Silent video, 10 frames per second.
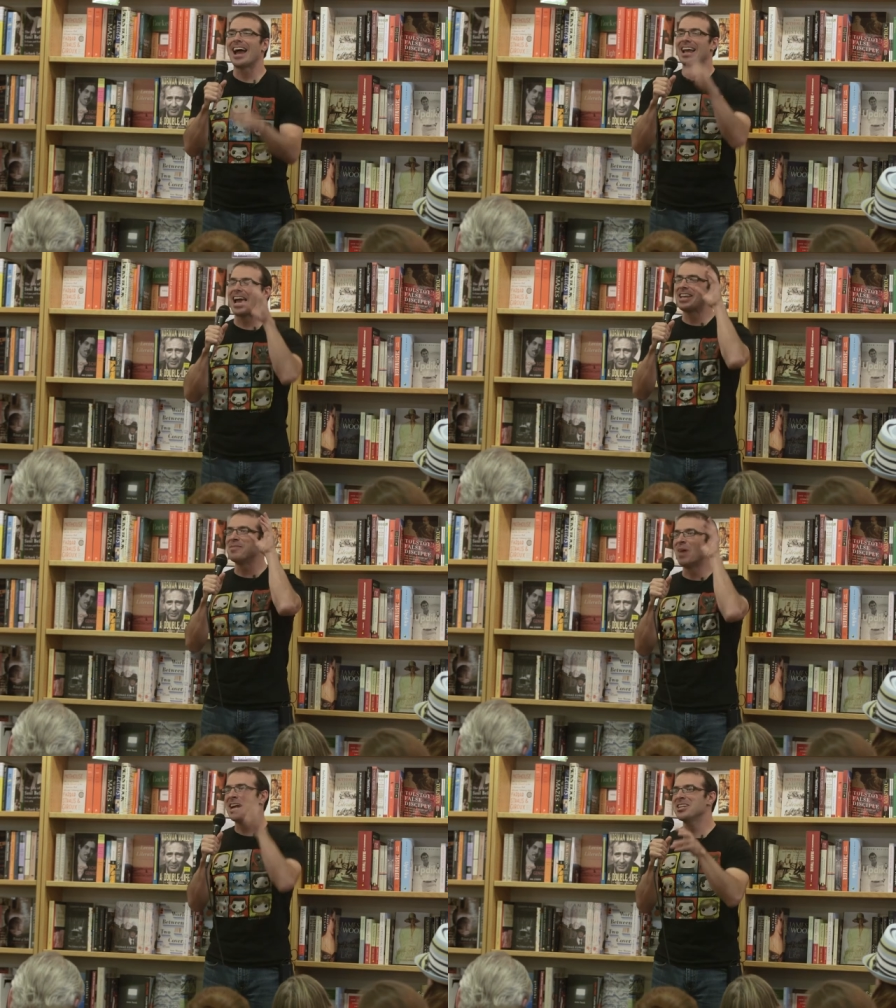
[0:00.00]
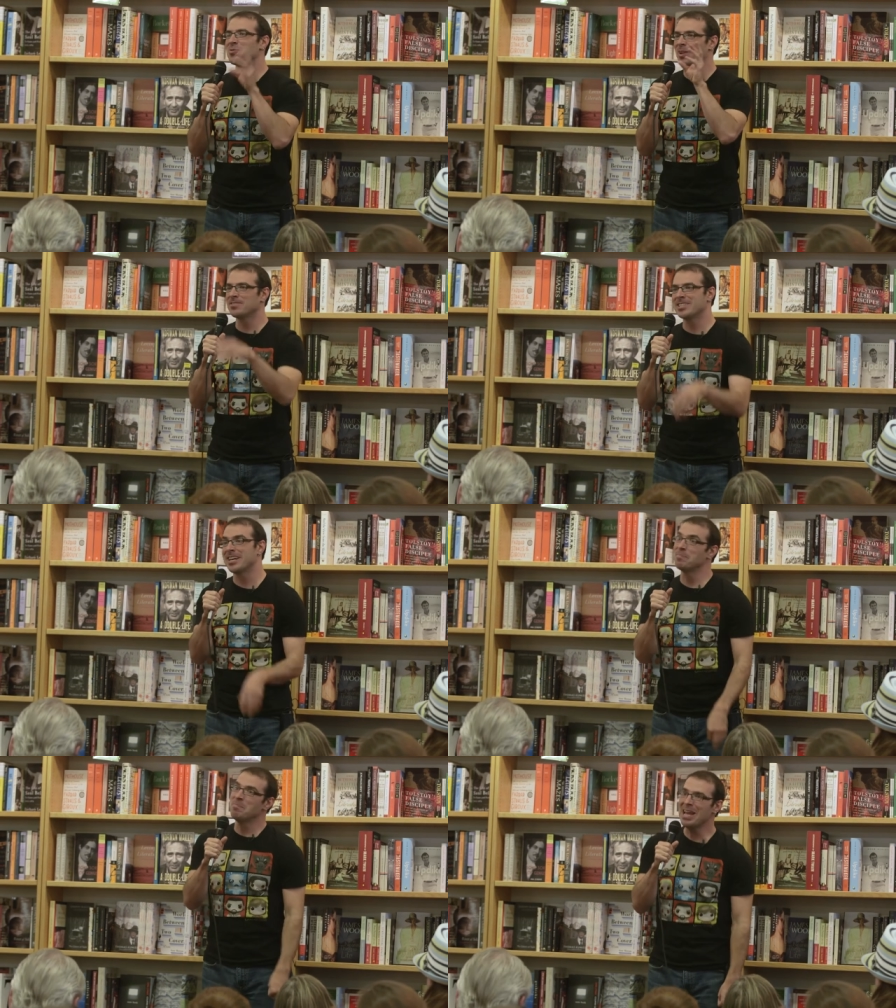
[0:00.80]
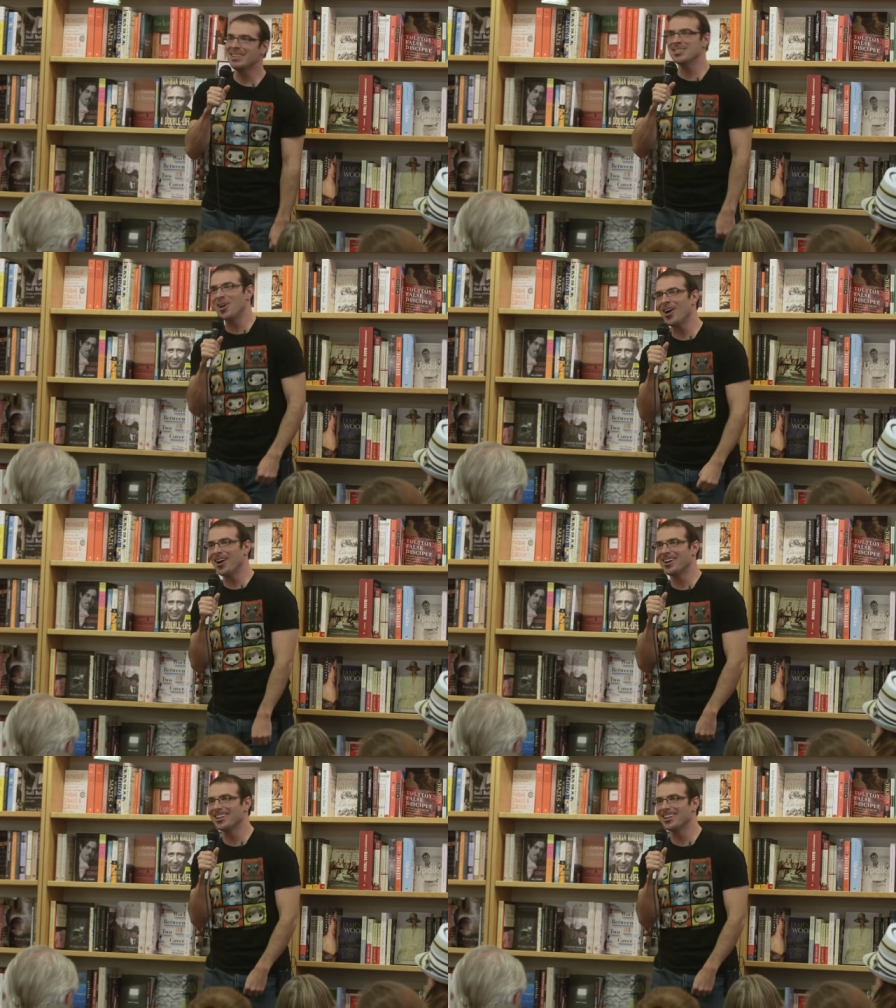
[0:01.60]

I, I, he might as well have said, math is hard.